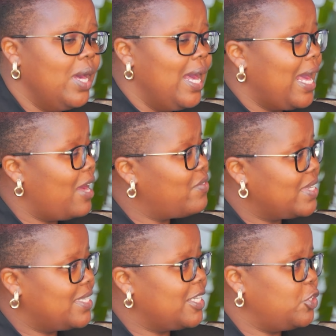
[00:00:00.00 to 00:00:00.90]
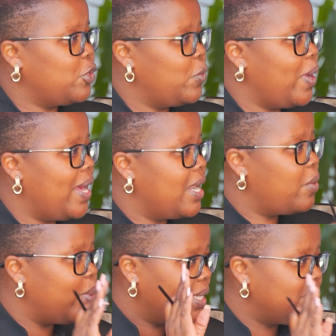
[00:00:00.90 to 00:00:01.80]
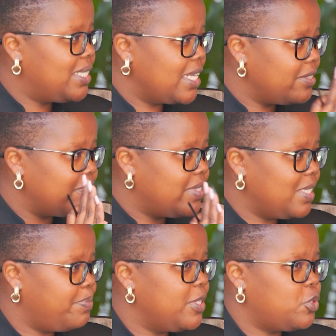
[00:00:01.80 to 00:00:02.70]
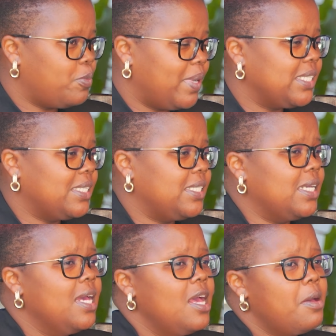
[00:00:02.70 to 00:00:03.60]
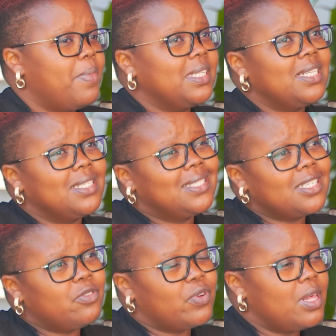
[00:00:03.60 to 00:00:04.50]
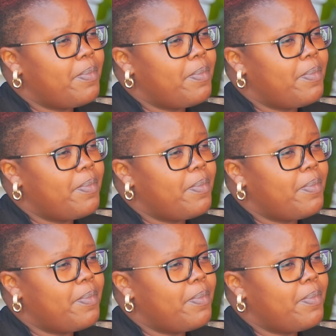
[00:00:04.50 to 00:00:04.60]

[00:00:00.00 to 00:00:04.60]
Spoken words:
to have a session where now we'll delve deep into budgeting. But just